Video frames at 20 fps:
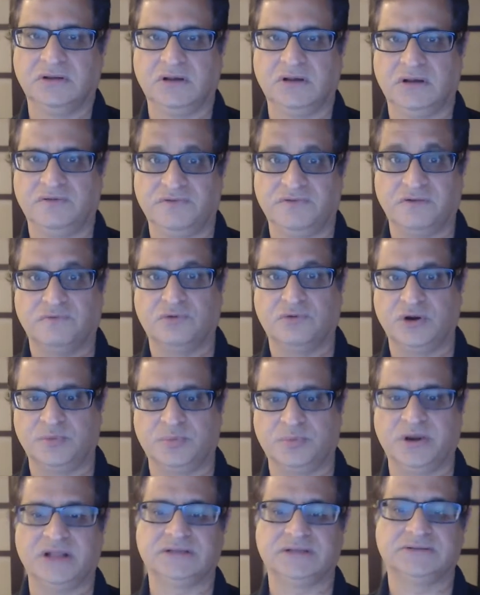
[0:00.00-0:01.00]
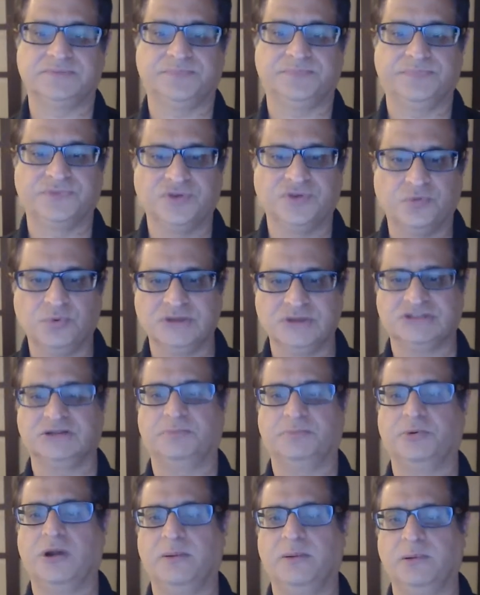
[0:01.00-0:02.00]
from WordPress. So what's the
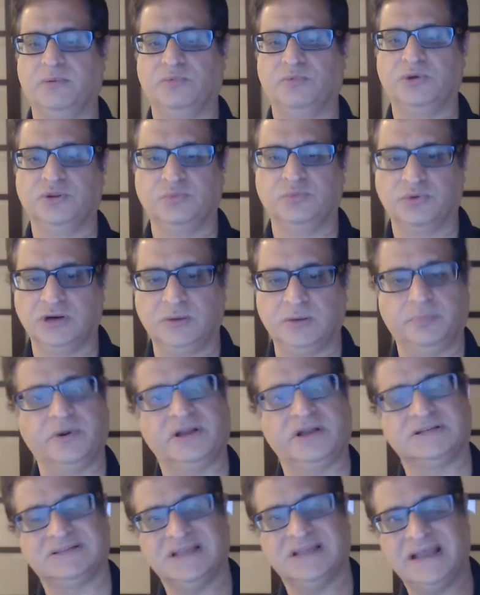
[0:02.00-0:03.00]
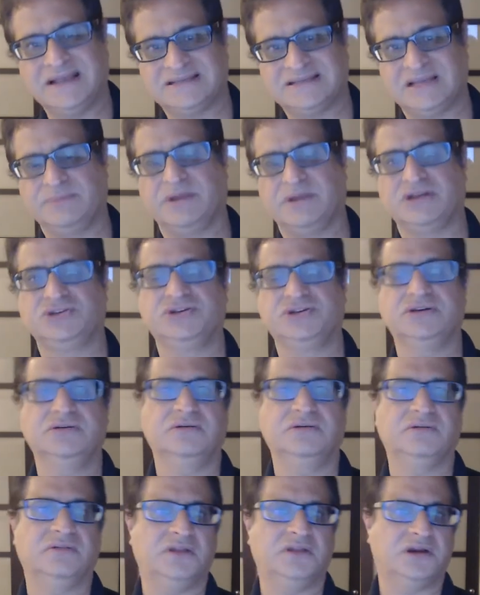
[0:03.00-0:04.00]
problem with WordPress? As I mentioned,
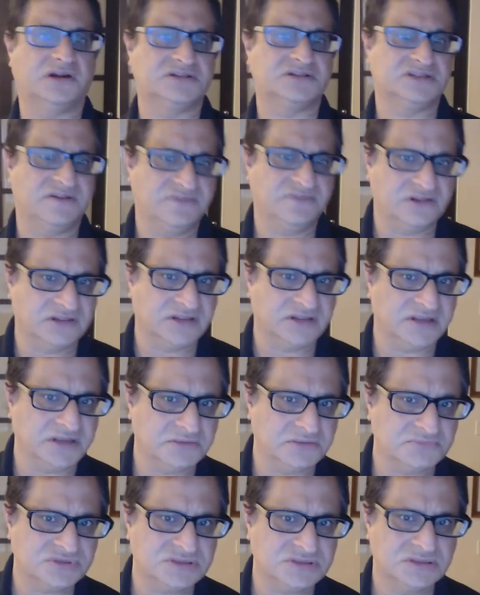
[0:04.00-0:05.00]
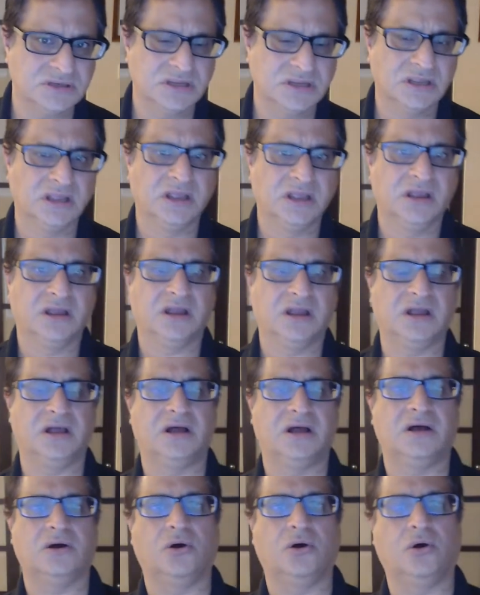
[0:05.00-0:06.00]
there are several themes.
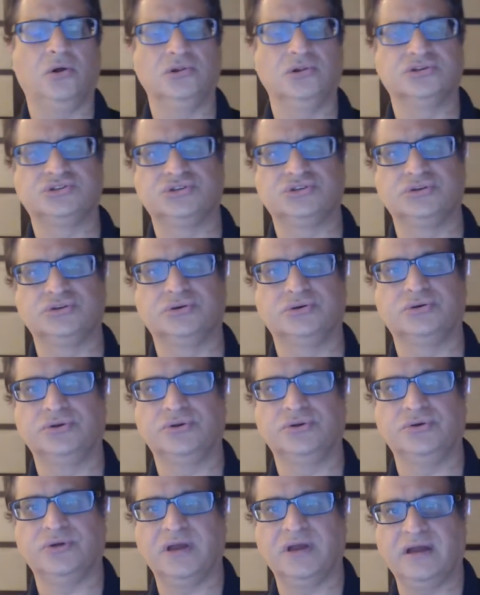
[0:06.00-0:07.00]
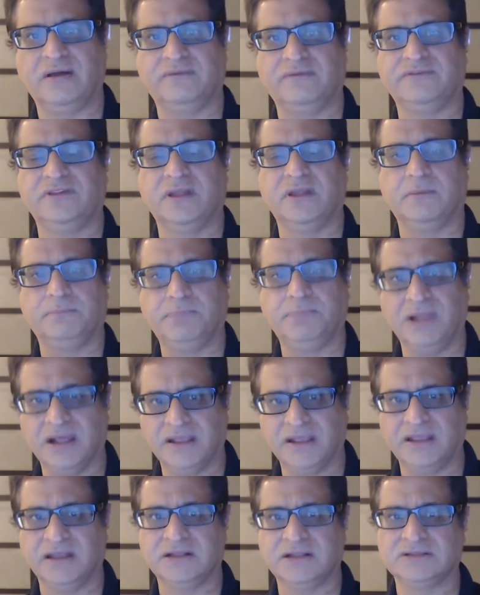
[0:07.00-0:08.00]
Also, you have the
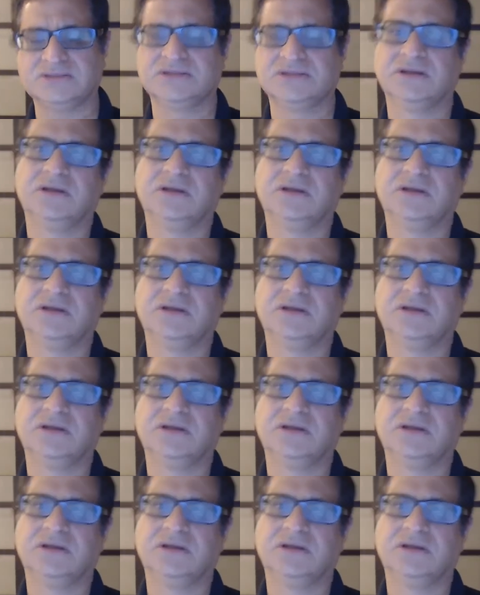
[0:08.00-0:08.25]
plugins,